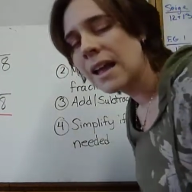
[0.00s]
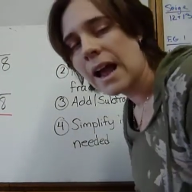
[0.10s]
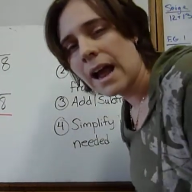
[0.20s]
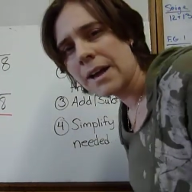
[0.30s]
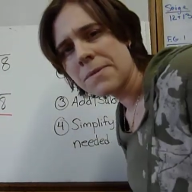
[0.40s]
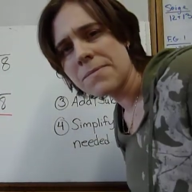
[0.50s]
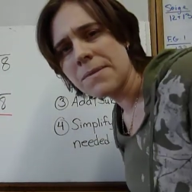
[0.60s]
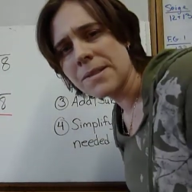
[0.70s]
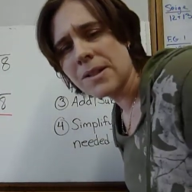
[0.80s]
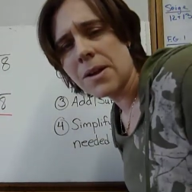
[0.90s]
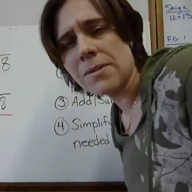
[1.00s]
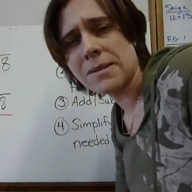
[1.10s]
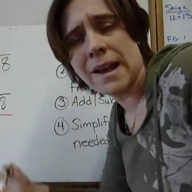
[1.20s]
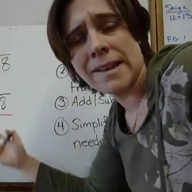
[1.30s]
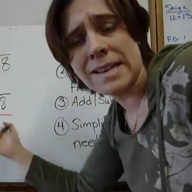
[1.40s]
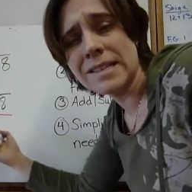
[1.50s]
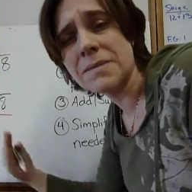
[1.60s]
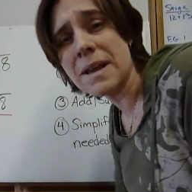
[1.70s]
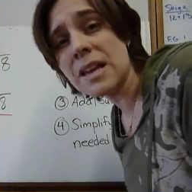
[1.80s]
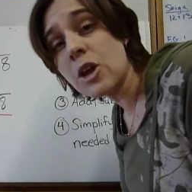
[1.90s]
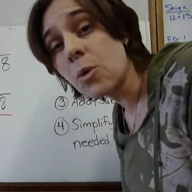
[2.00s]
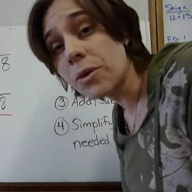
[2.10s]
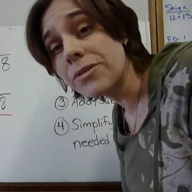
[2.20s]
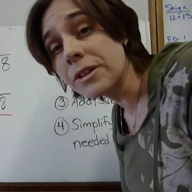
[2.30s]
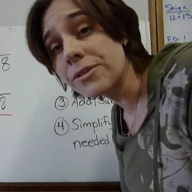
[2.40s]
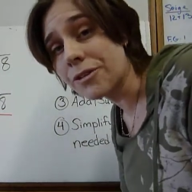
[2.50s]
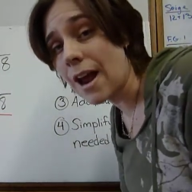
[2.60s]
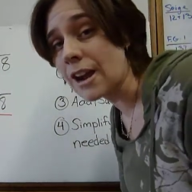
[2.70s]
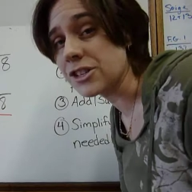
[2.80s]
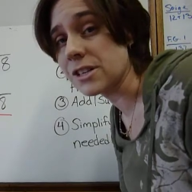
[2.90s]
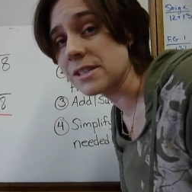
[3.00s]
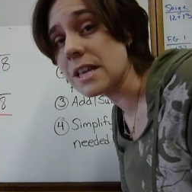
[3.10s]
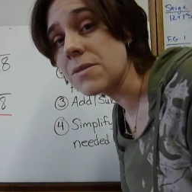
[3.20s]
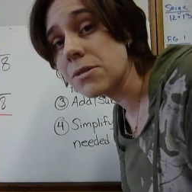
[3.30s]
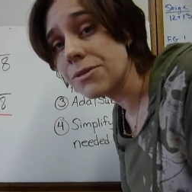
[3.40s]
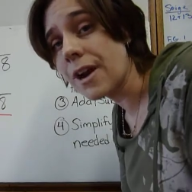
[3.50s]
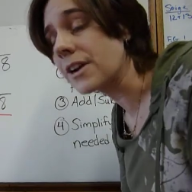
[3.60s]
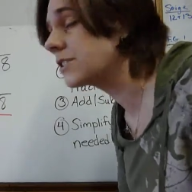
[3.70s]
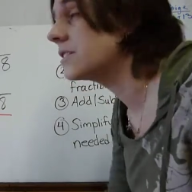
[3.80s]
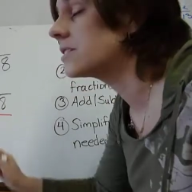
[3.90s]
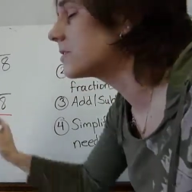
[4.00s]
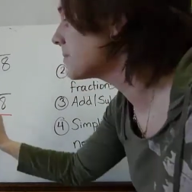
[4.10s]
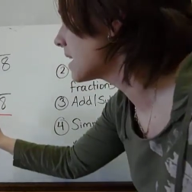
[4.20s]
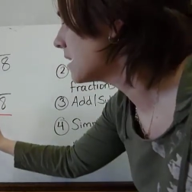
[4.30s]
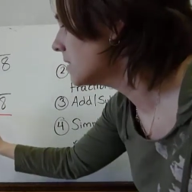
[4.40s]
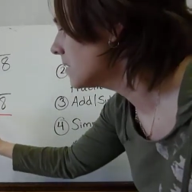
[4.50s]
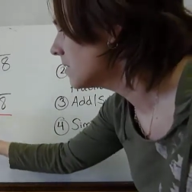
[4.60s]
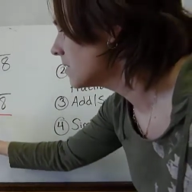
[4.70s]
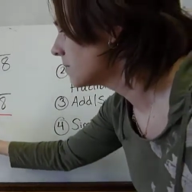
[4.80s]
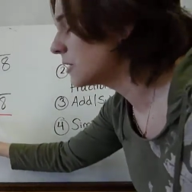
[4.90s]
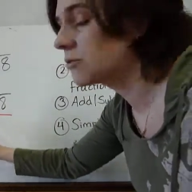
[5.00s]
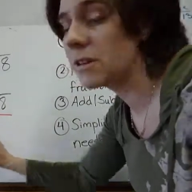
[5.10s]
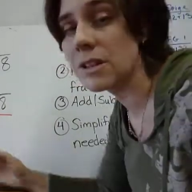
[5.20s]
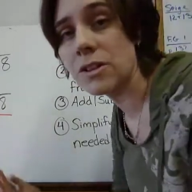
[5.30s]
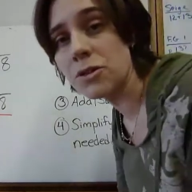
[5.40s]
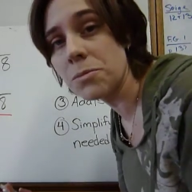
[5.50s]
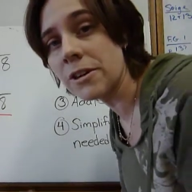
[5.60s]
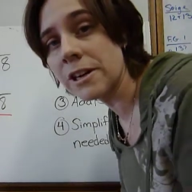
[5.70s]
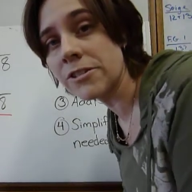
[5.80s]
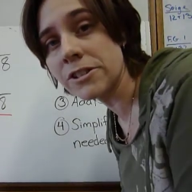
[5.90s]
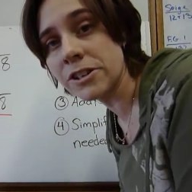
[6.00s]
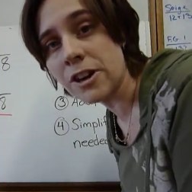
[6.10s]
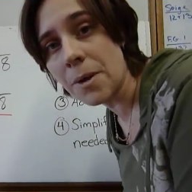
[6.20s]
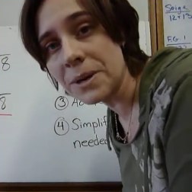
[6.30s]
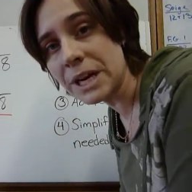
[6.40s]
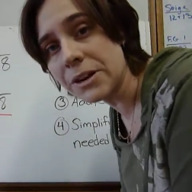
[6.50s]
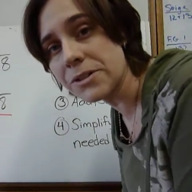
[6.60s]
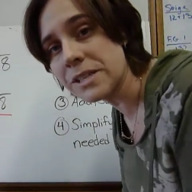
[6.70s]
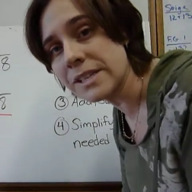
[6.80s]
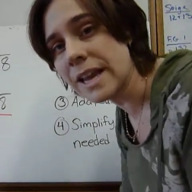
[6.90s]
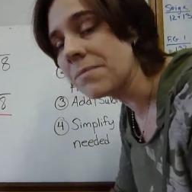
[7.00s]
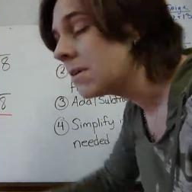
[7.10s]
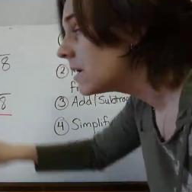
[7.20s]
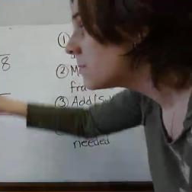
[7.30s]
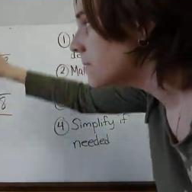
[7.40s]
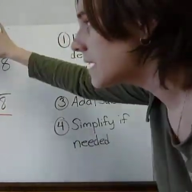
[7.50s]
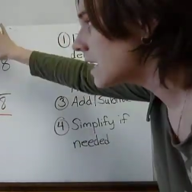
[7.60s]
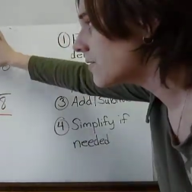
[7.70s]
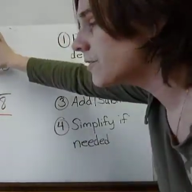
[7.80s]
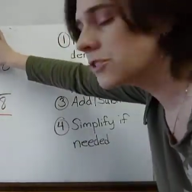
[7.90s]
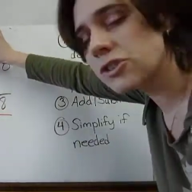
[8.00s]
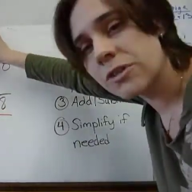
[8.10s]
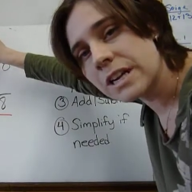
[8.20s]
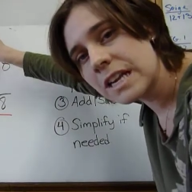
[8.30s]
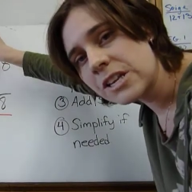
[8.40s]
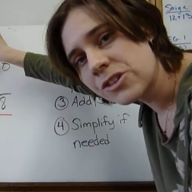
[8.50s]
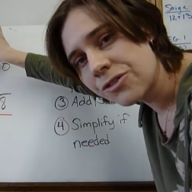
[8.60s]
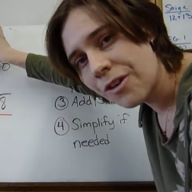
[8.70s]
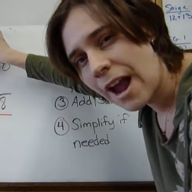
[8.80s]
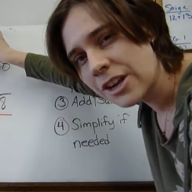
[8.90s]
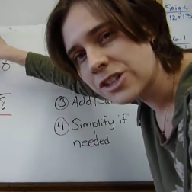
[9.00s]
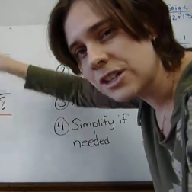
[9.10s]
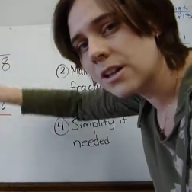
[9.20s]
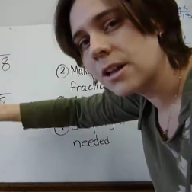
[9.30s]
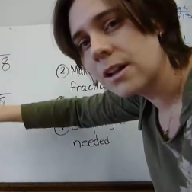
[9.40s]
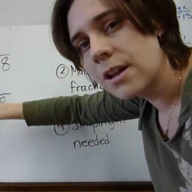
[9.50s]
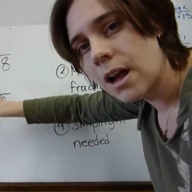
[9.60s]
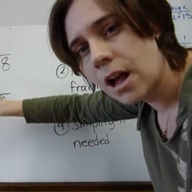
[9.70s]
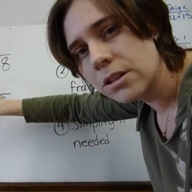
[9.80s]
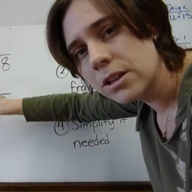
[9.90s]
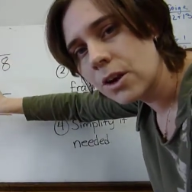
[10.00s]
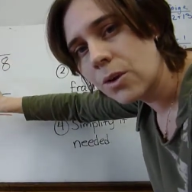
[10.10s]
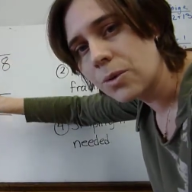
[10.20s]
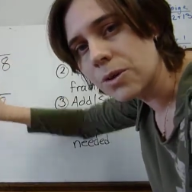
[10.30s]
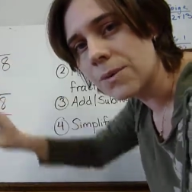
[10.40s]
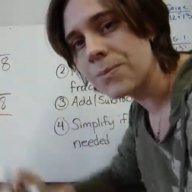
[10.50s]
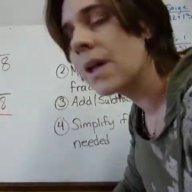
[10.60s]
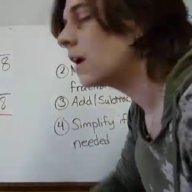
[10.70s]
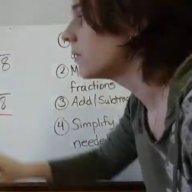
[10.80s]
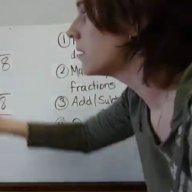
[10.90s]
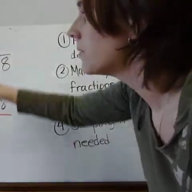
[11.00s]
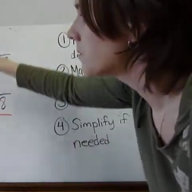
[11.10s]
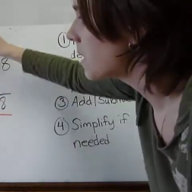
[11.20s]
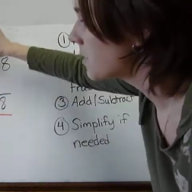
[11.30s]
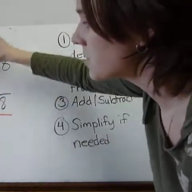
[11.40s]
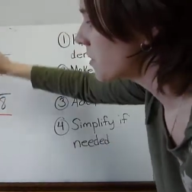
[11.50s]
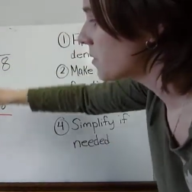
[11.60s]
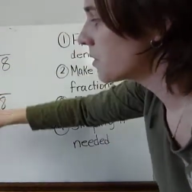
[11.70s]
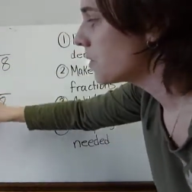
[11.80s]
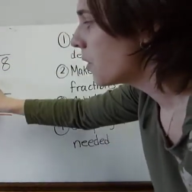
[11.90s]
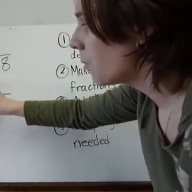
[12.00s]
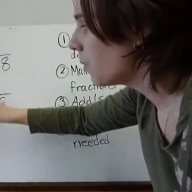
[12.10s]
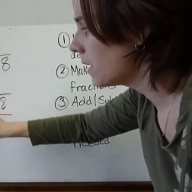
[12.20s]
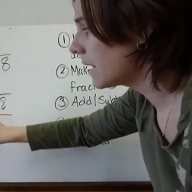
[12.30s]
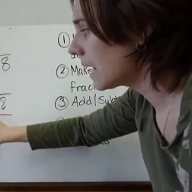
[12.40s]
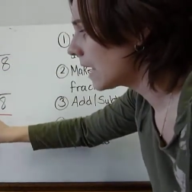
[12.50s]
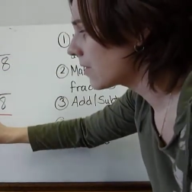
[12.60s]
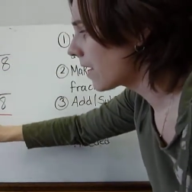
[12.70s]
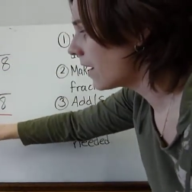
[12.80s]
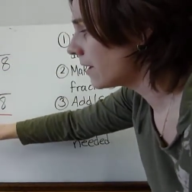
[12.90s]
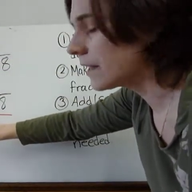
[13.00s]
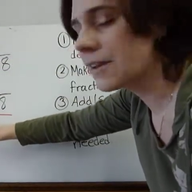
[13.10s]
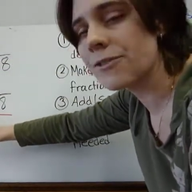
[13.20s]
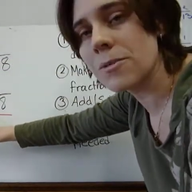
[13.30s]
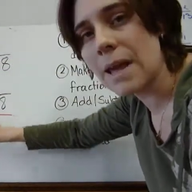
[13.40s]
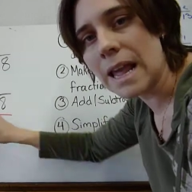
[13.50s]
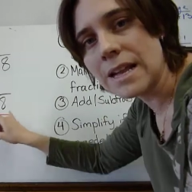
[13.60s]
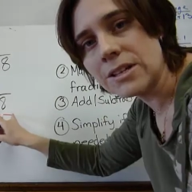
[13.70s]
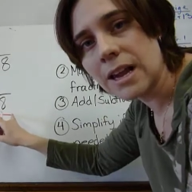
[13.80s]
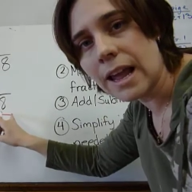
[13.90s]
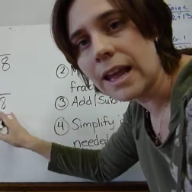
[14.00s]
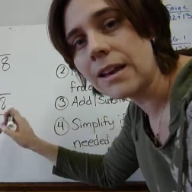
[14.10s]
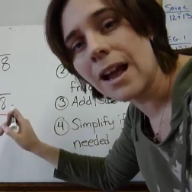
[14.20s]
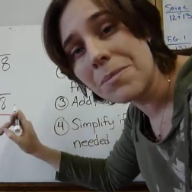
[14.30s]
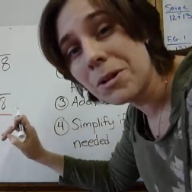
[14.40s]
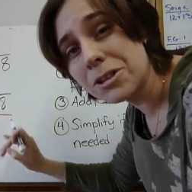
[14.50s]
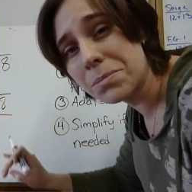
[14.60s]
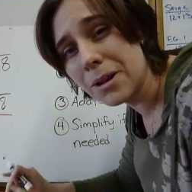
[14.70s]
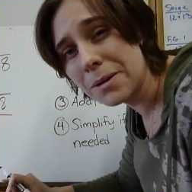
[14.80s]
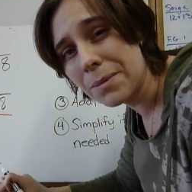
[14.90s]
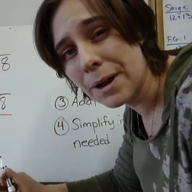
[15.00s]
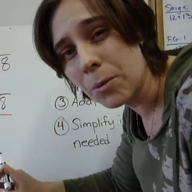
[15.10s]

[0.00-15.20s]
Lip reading: I need to make equivalent fractions. Equal fractions are made by treating the numerator and denominator the same. Be careful to treat each fraction alone. I'll show you. 1/8. How did I get from 8 to 8? I multiplied by